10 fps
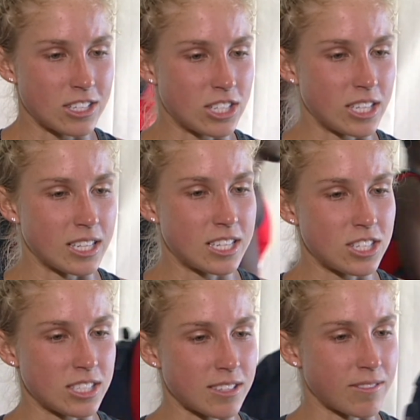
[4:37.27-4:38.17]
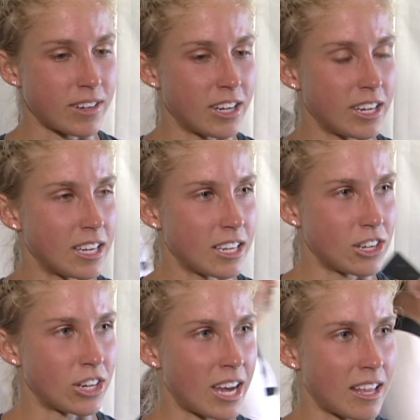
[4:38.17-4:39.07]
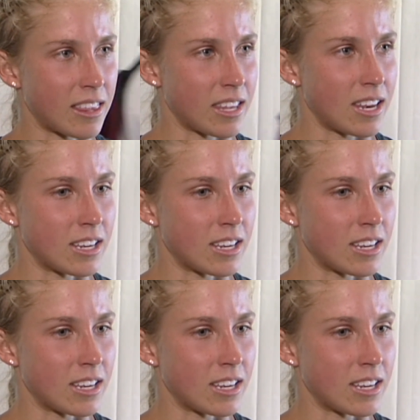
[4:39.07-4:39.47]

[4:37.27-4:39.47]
a very good athlete,